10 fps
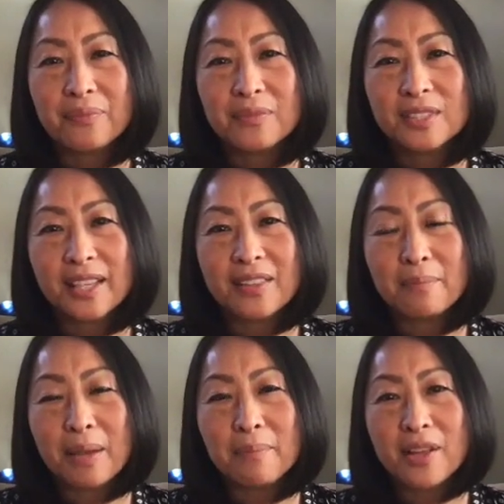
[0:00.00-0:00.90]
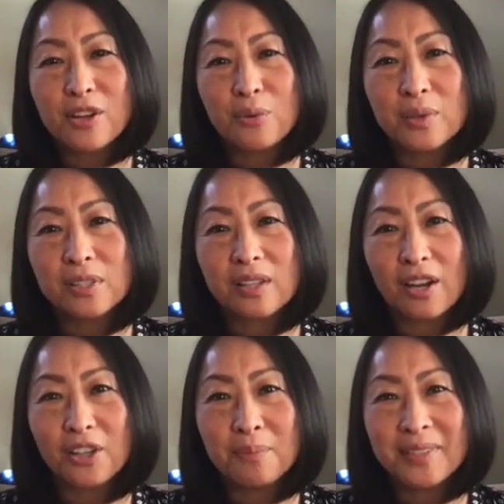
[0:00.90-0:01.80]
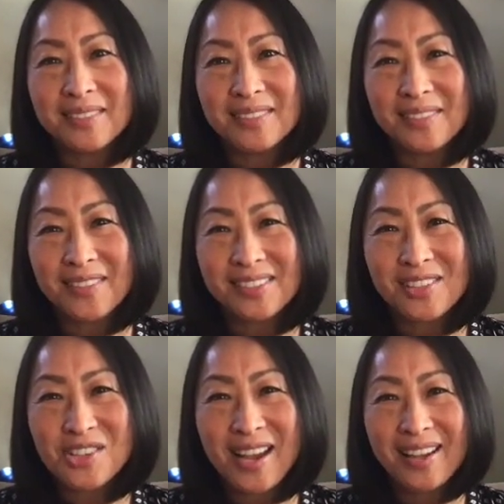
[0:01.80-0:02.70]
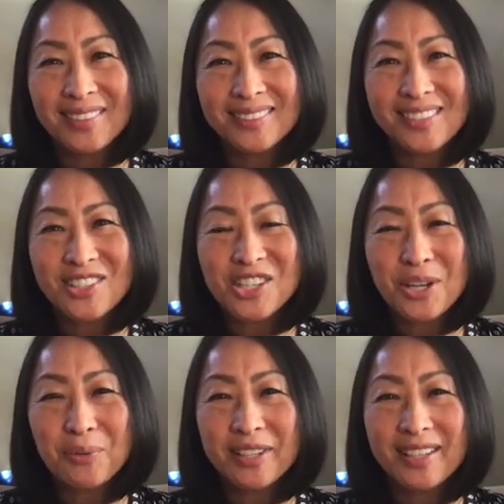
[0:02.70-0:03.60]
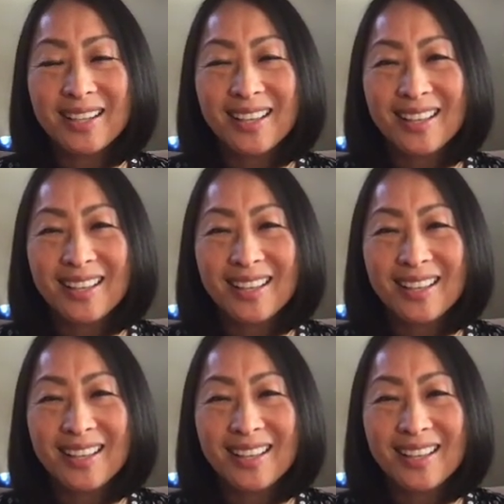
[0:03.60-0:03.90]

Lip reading: said that my mother was argumentative as a child, and she would